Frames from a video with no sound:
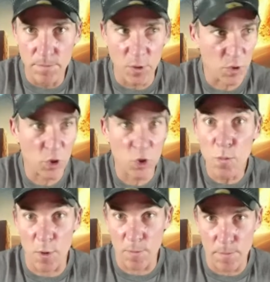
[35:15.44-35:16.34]

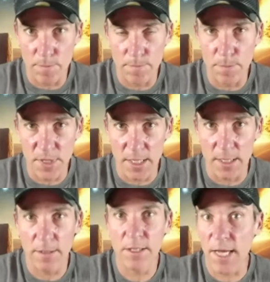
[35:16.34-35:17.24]
super
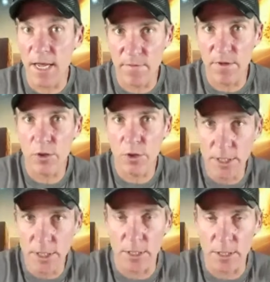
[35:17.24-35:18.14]
being Savior
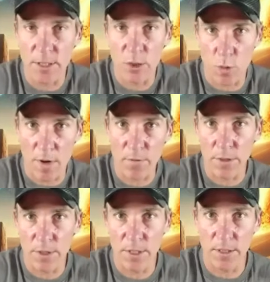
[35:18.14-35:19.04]
Jesus that's
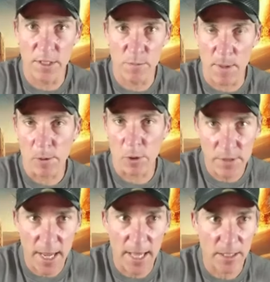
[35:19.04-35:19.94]
referenced in these biblical
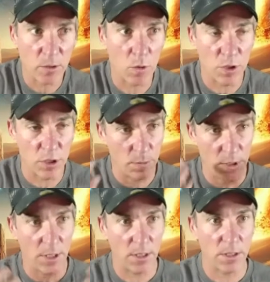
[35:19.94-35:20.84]
texts, or is it
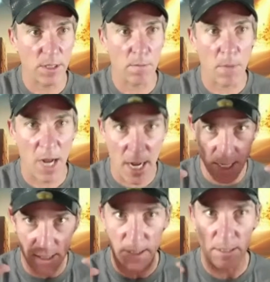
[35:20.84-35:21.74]
because their
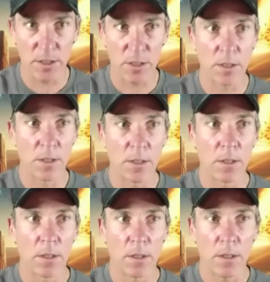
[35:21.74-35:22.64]
mind is
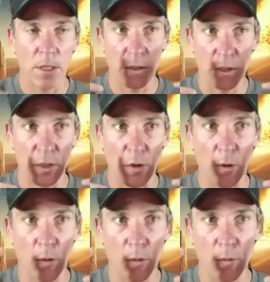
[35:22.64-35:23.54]

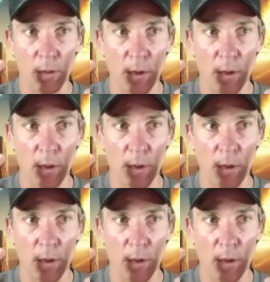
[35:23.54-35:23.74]
so,